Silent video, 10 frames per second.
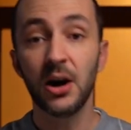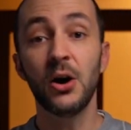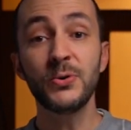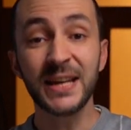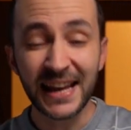
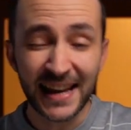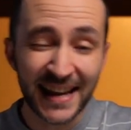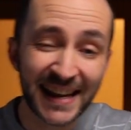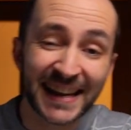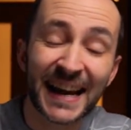
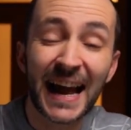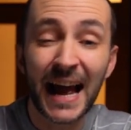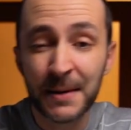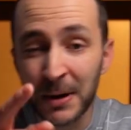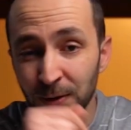Okay,
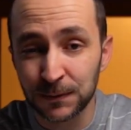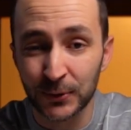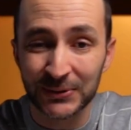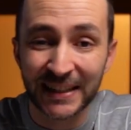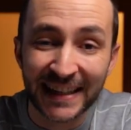I'm out for
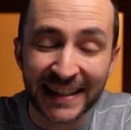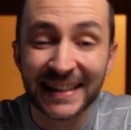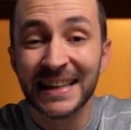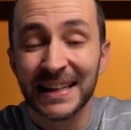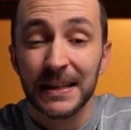today.
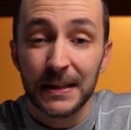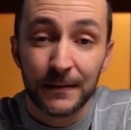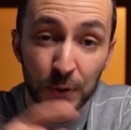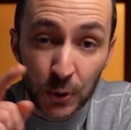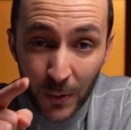
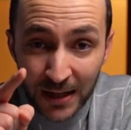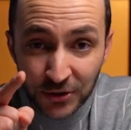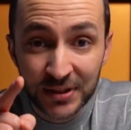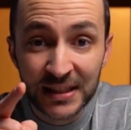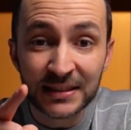If you
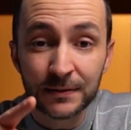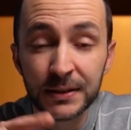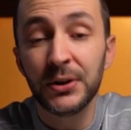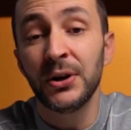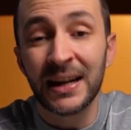watched this
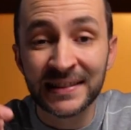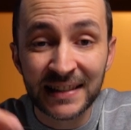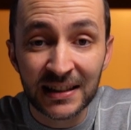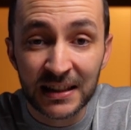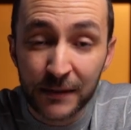video
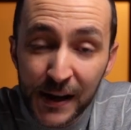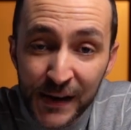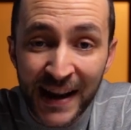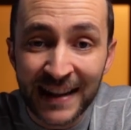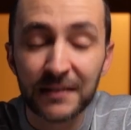until the
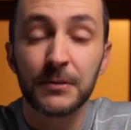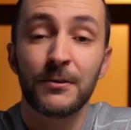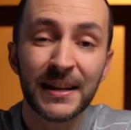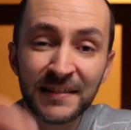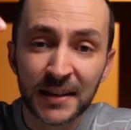very end,
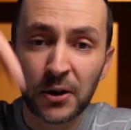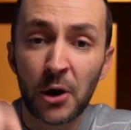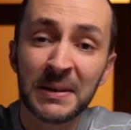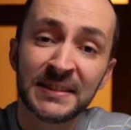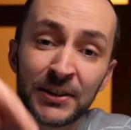write in the
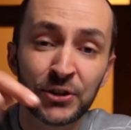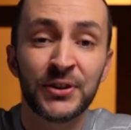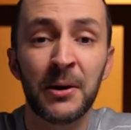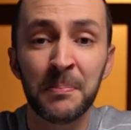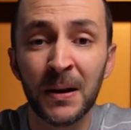comment section
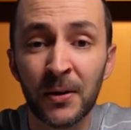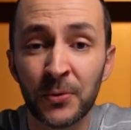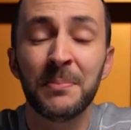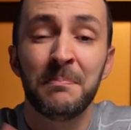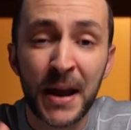down
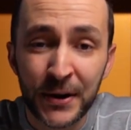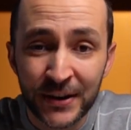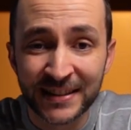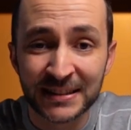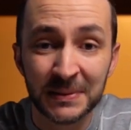below Merry
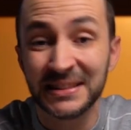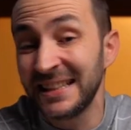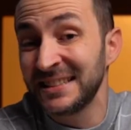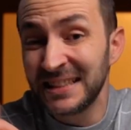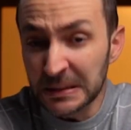Christmas,
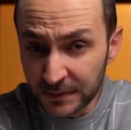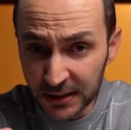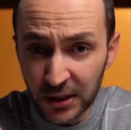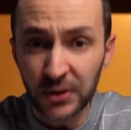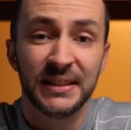as this
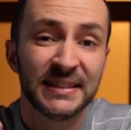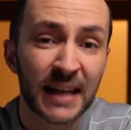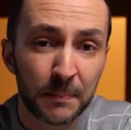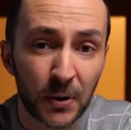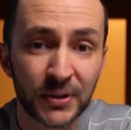video is
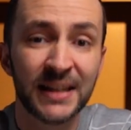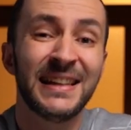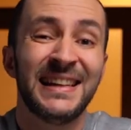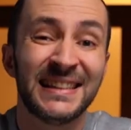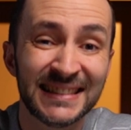uploaded
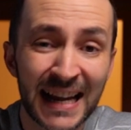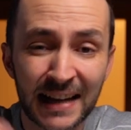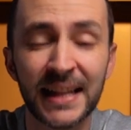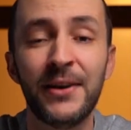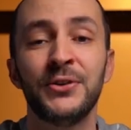
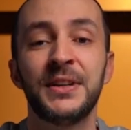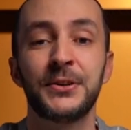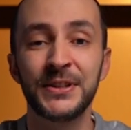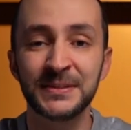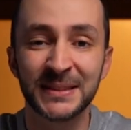exactly on the
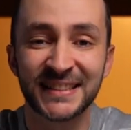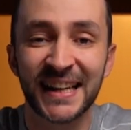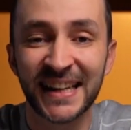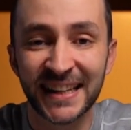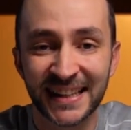Christmas
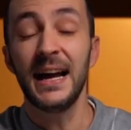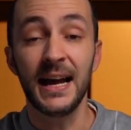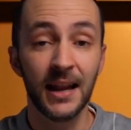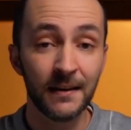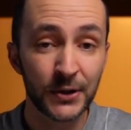day.
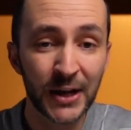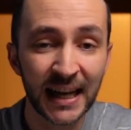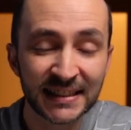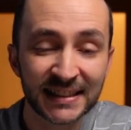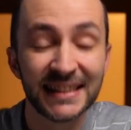I love you
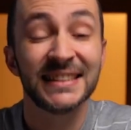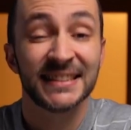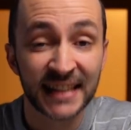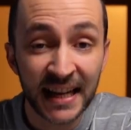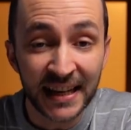guys,
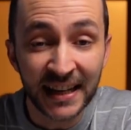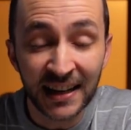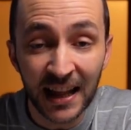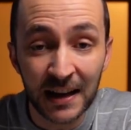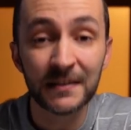stay in
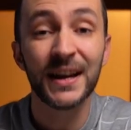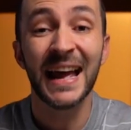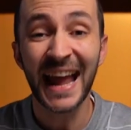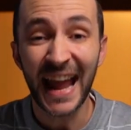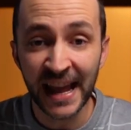love,
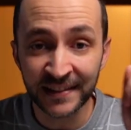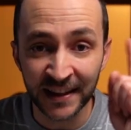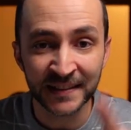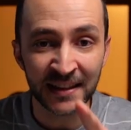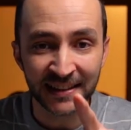and
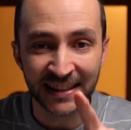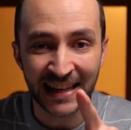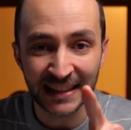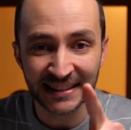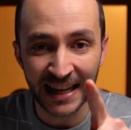until the
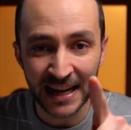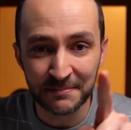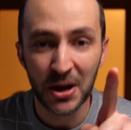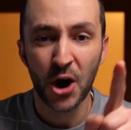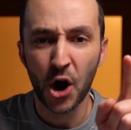next
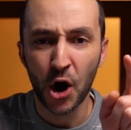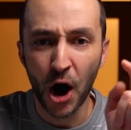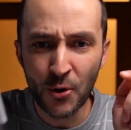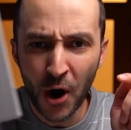time, ho